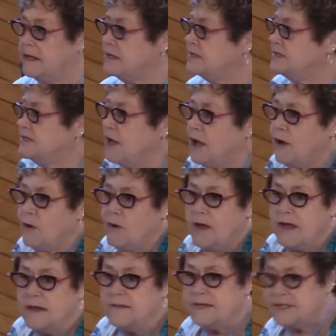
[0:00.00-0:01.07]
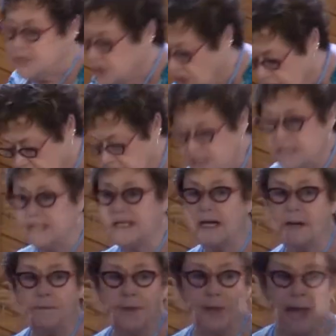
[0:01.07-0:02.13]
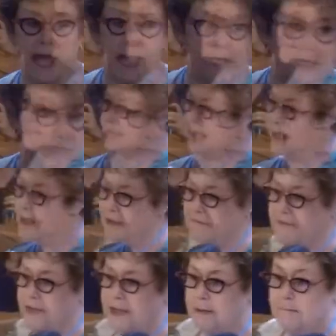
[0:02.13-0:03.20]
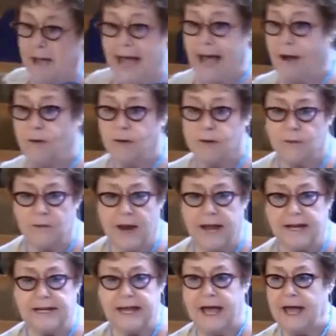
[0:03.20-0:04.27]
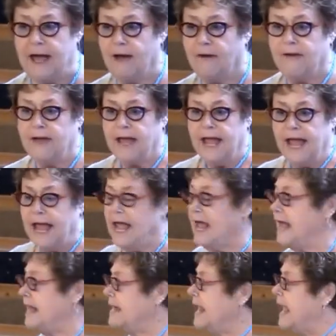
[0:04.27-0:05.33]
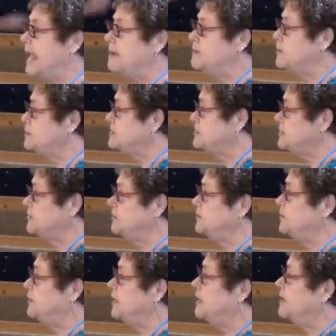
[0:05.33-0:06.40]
So this church is in a place of power right now and able to